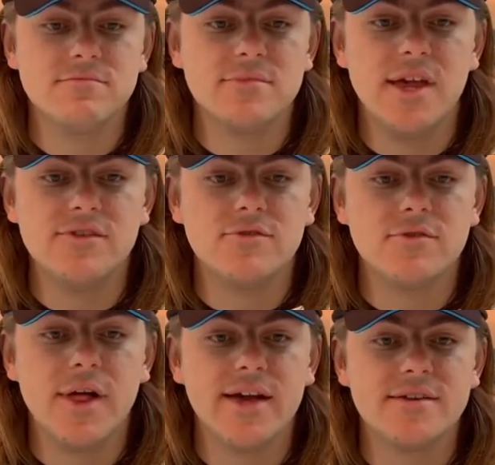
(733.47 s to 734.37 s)
These look
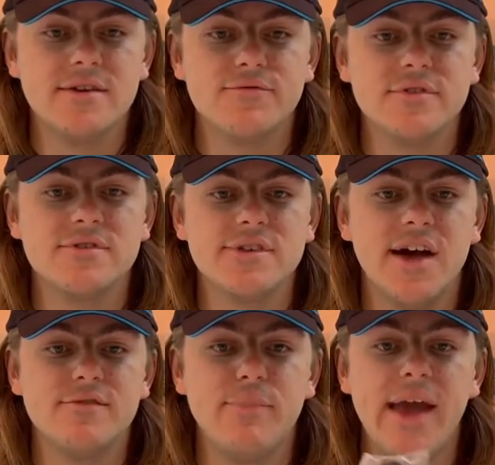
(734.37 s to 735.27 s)
like different
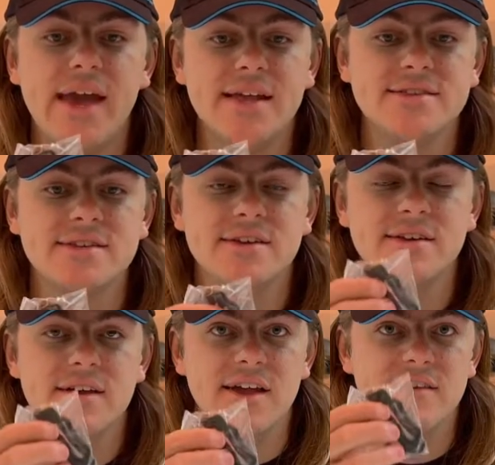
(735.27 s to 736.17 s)
size bands
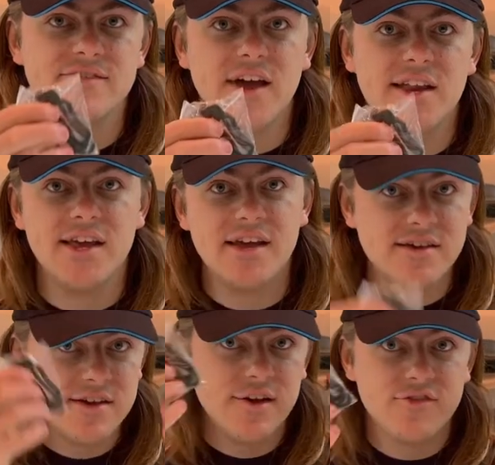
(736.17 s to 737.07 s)
inside here.
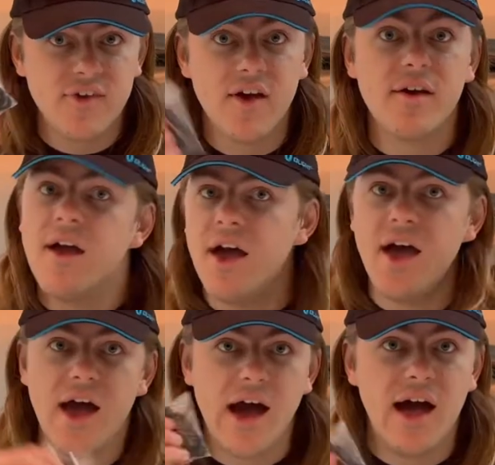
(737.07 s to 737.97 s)
So
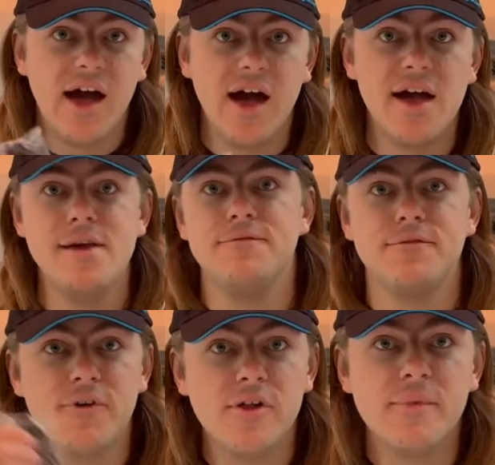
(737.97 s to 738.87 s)
if you
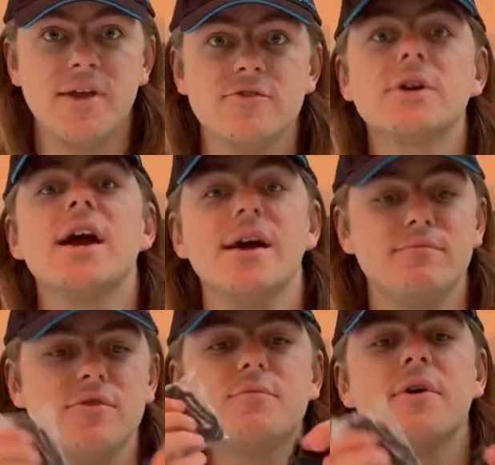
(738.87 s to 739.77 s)
follow my Instagram,
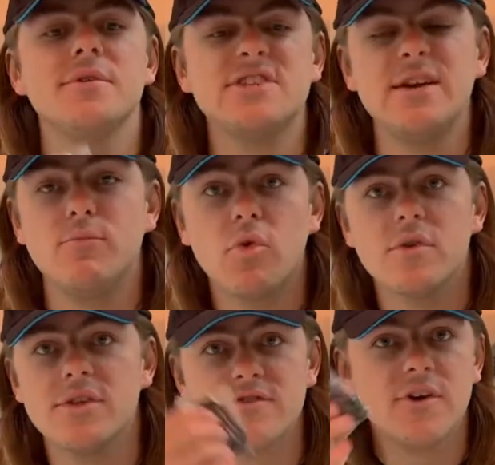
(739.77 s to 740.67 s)
you'll probably see more of
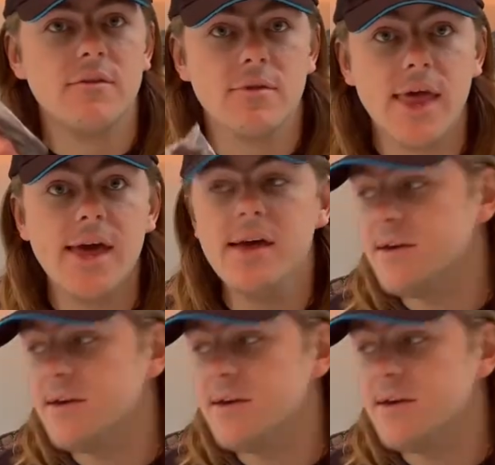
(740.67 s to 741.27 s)
this over there.